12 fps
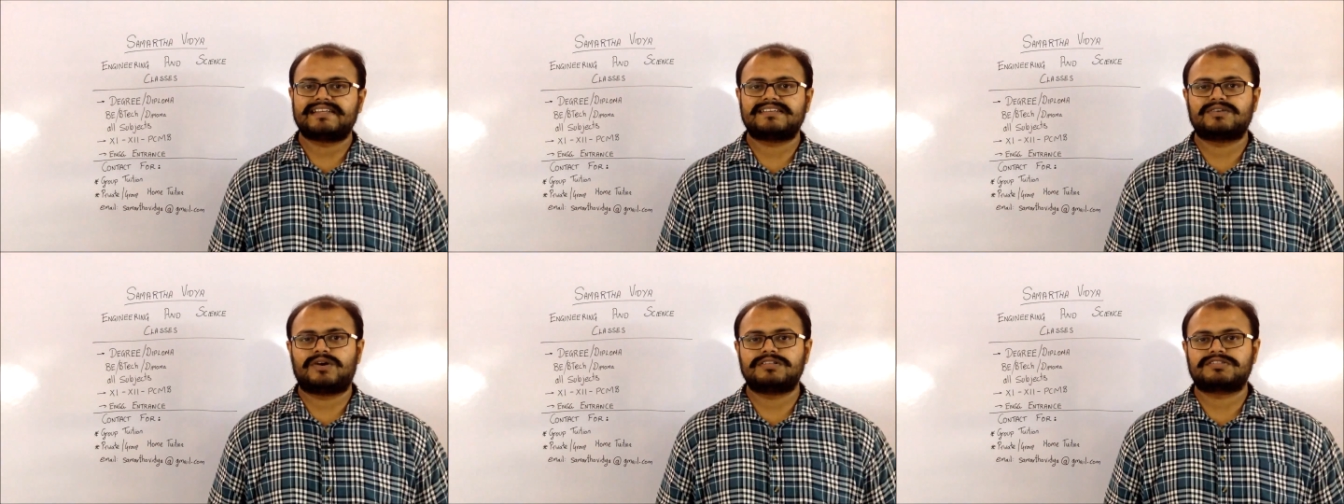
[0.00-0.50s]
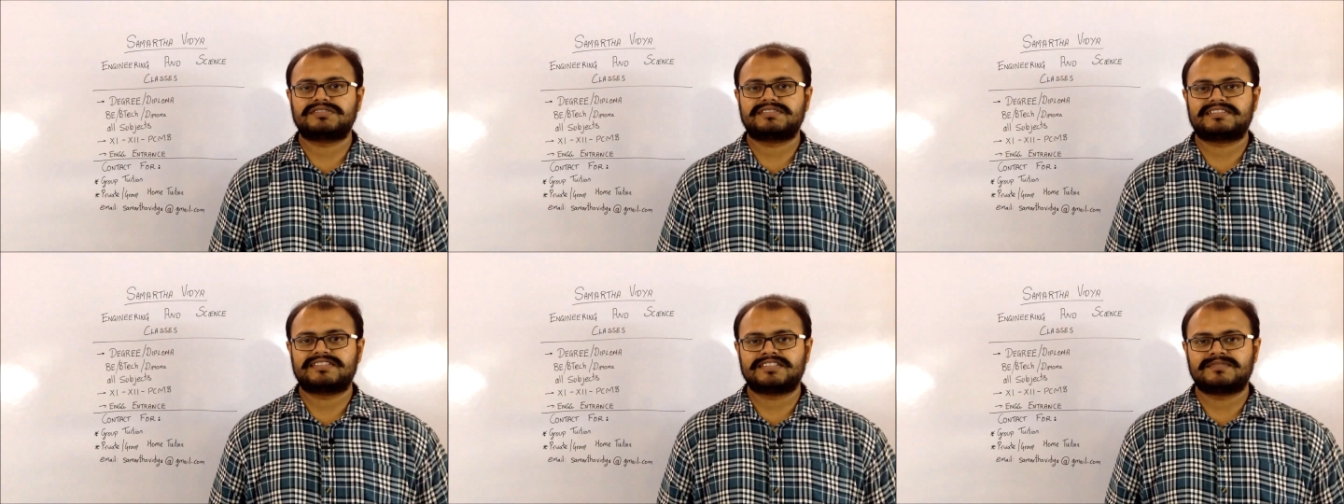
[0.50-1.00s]
There is
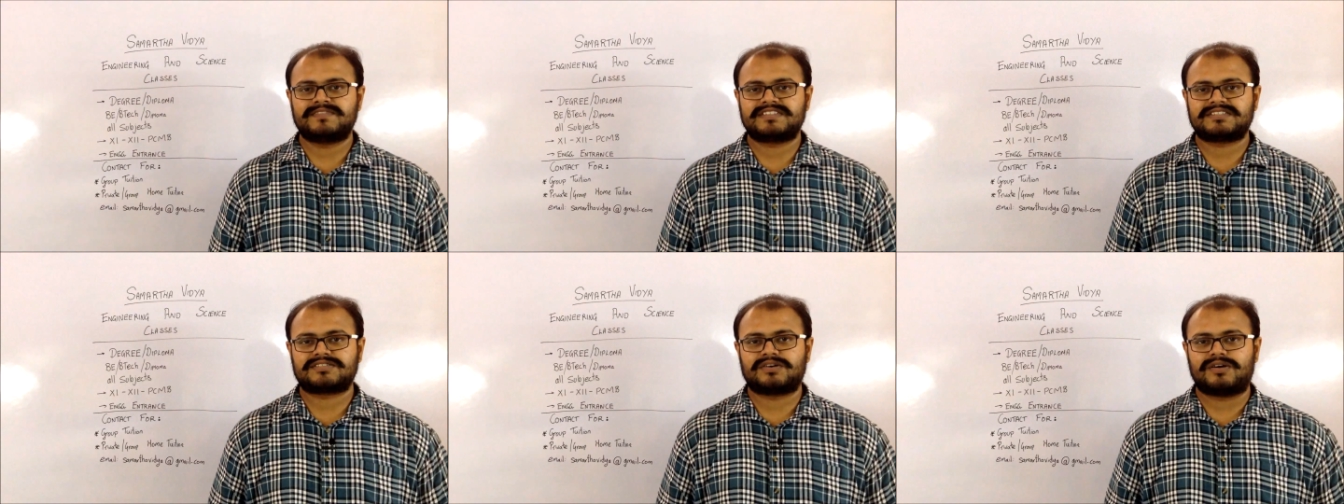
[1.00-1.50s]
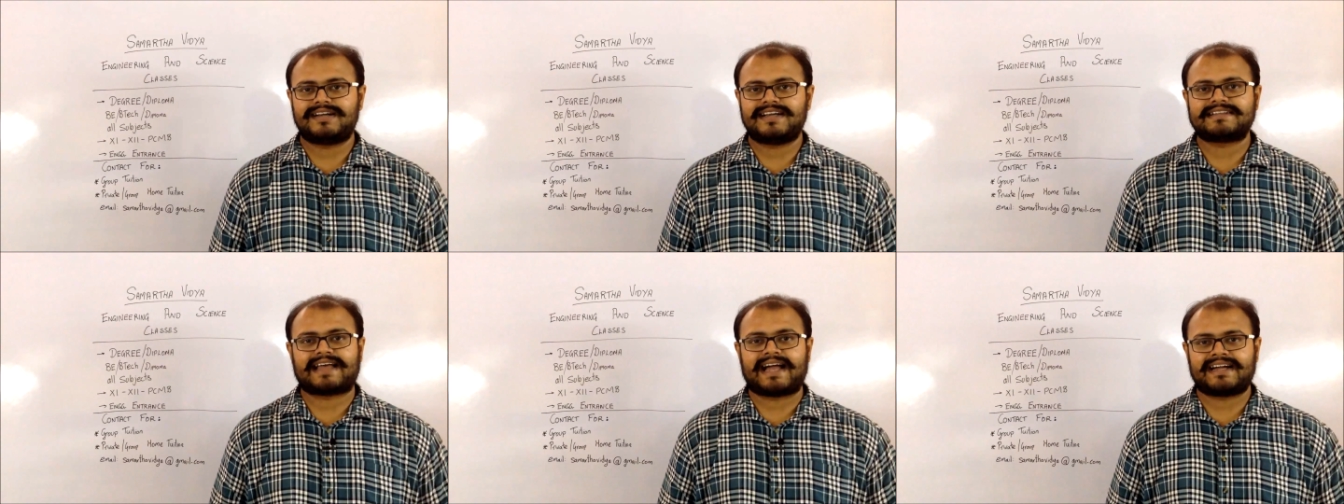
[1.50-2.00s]
also a term which is called
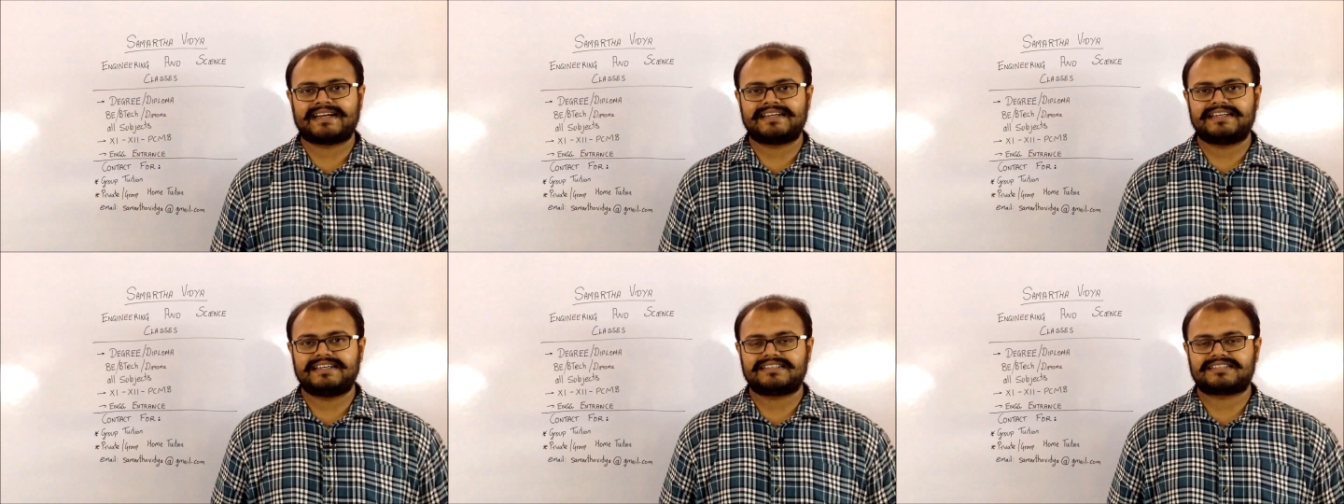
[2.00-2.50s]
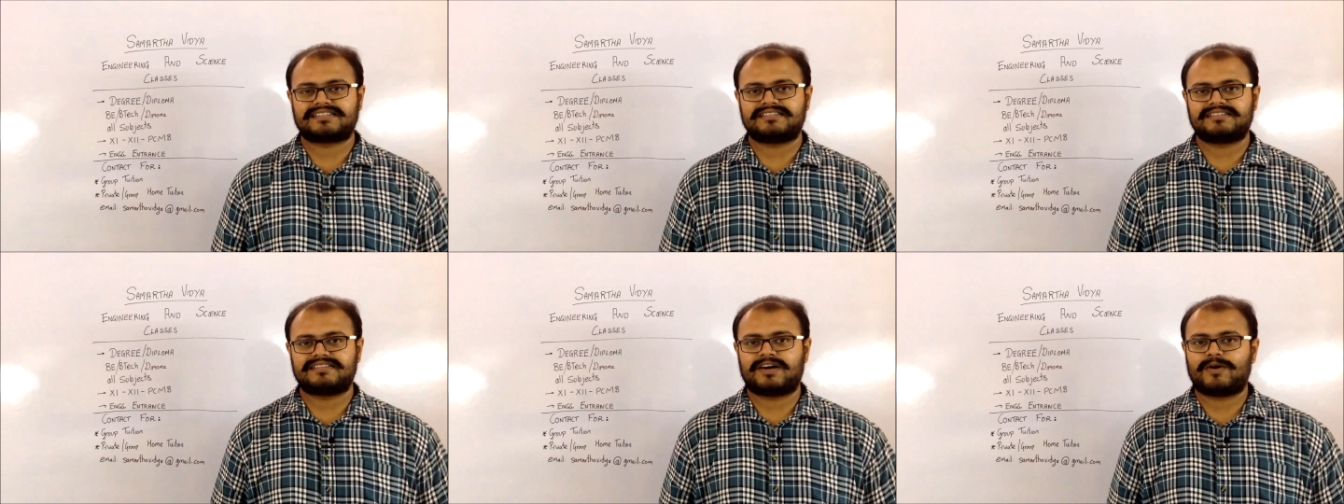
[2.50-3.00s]
as
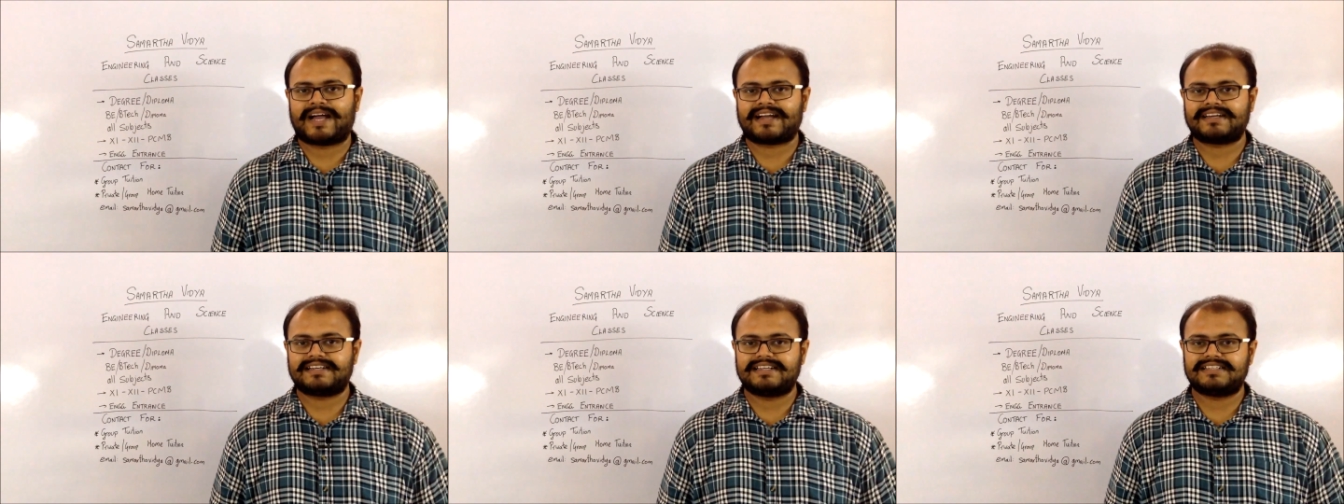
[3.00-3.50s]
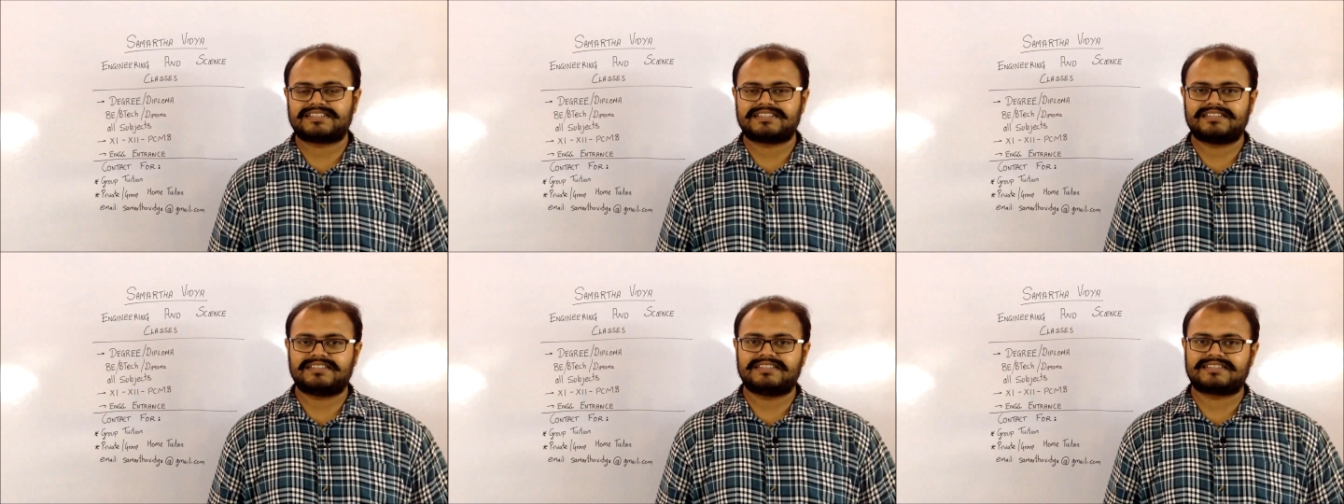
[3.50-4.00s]
accreditation. Now
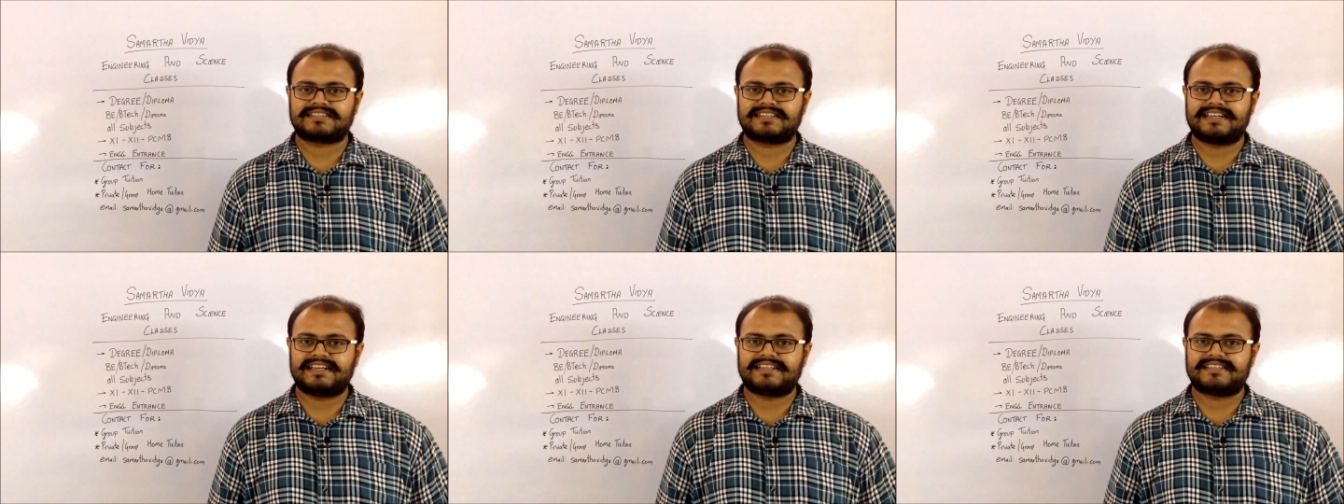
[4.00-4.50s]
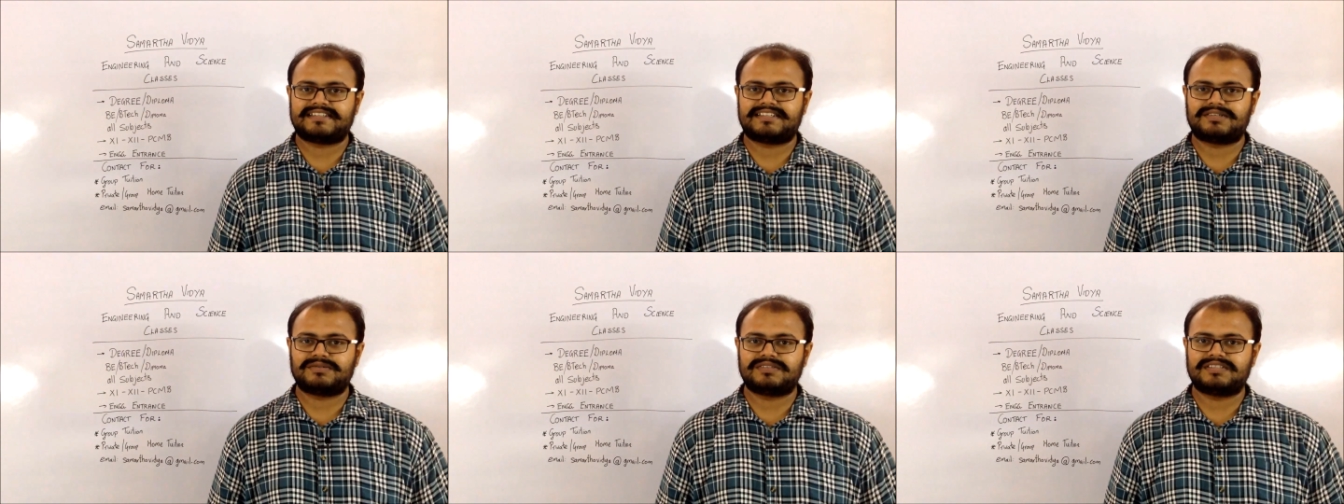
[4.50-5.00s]
accreditation is
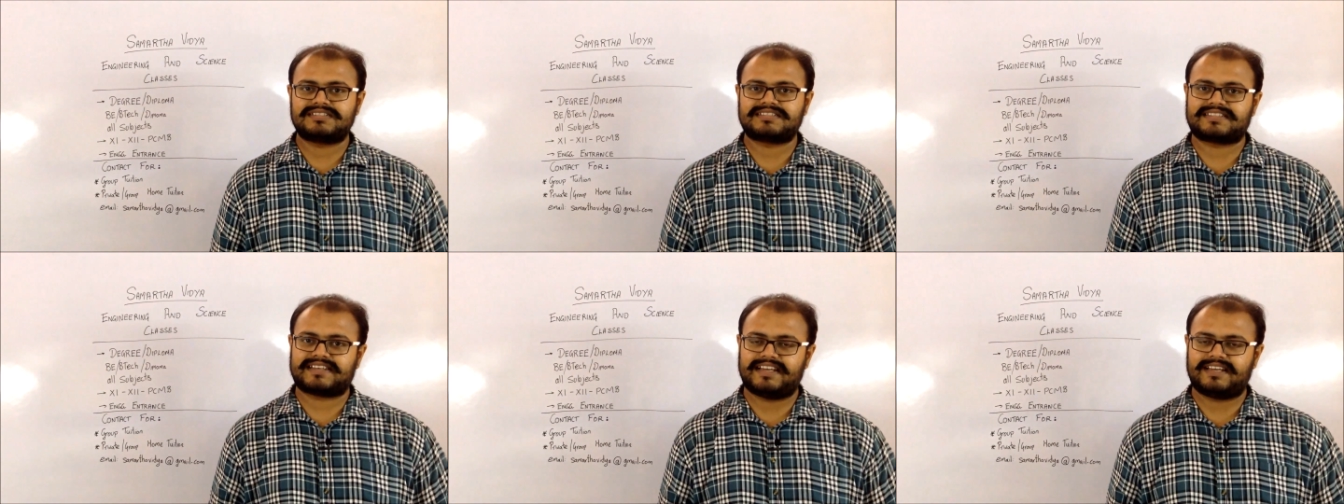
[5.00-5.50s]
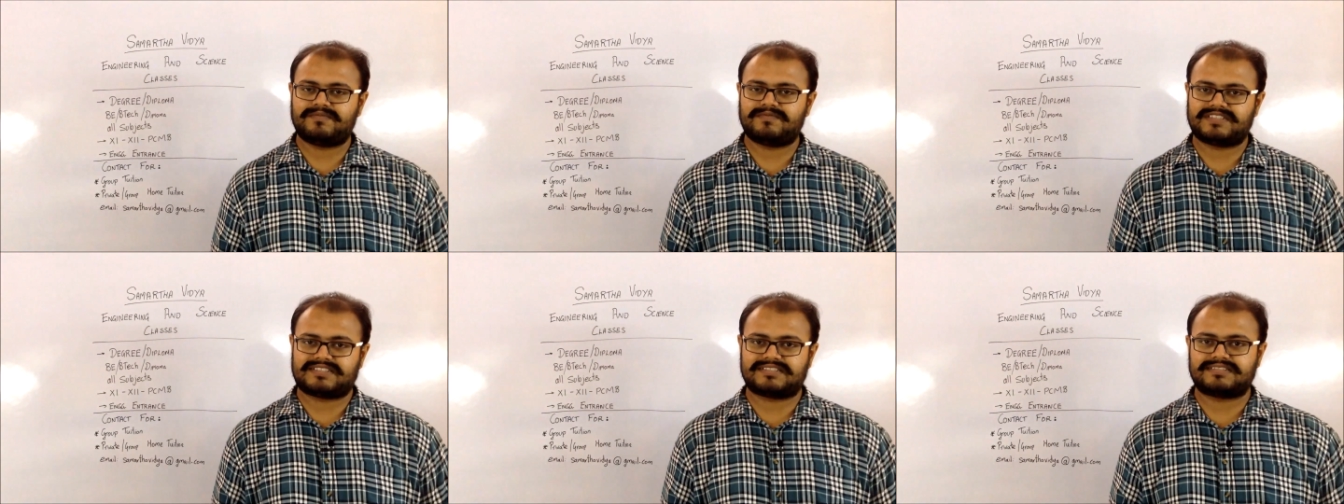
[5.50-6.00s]
related to the stream
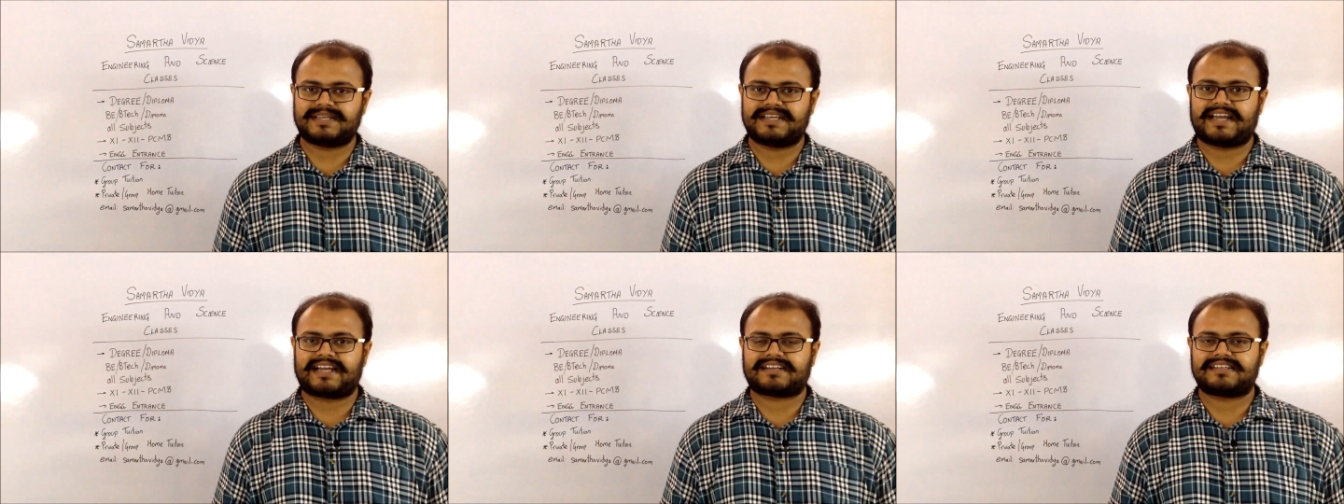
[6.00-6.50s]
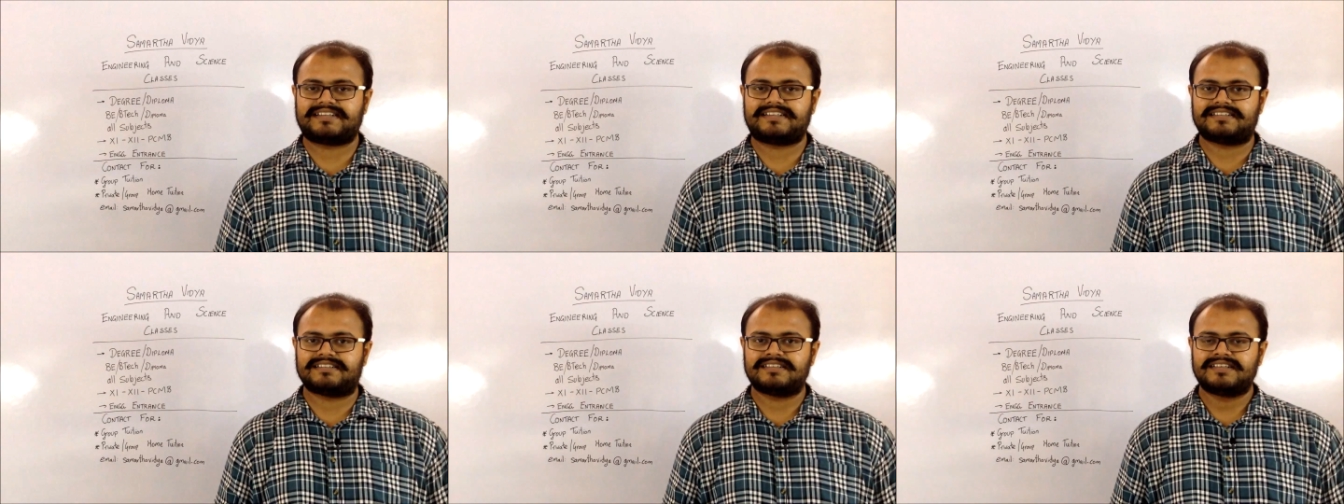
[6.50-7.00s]
which is being
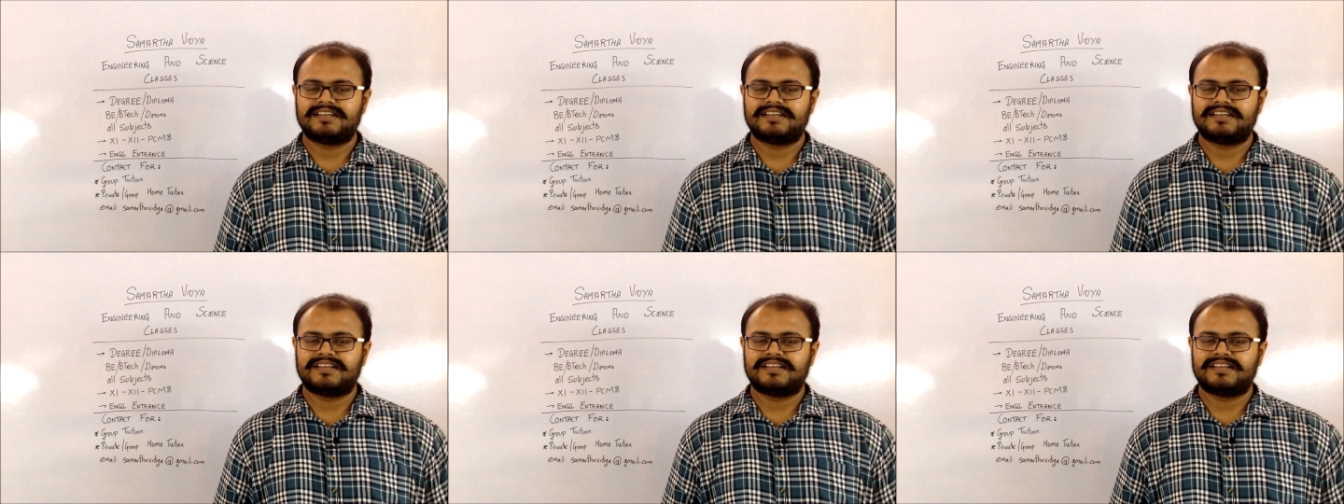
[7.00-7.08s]
accredited.